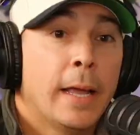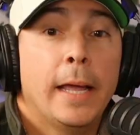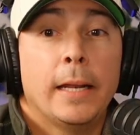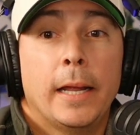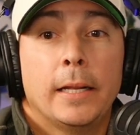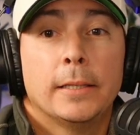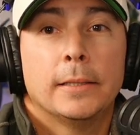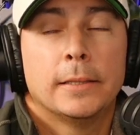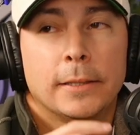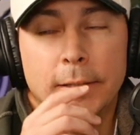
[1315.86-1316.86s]
And
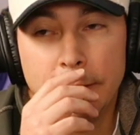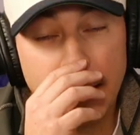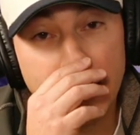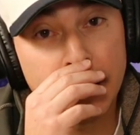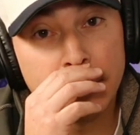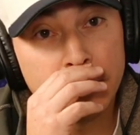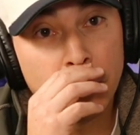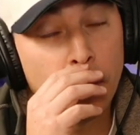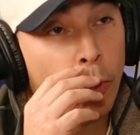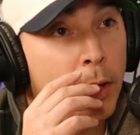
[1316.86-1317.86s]
yeah,
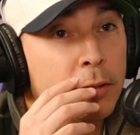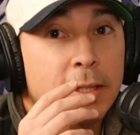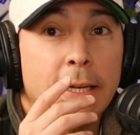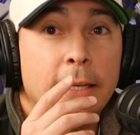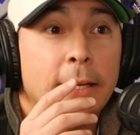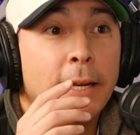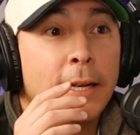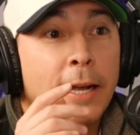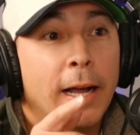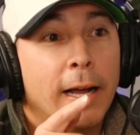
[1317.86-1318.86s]
well said.
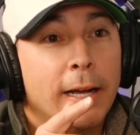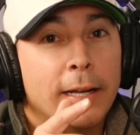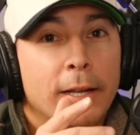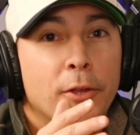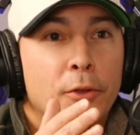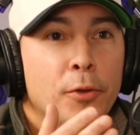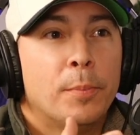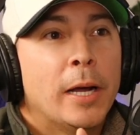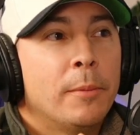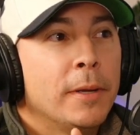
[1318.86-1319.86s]
You
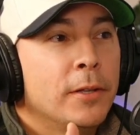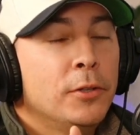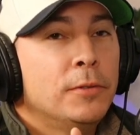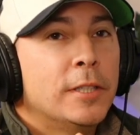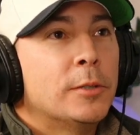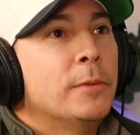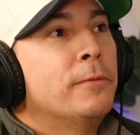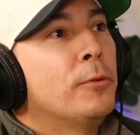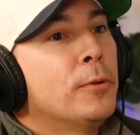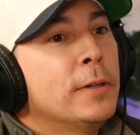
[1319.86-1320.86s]
probably used this
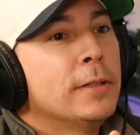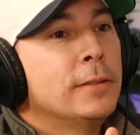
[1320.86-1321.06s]
before,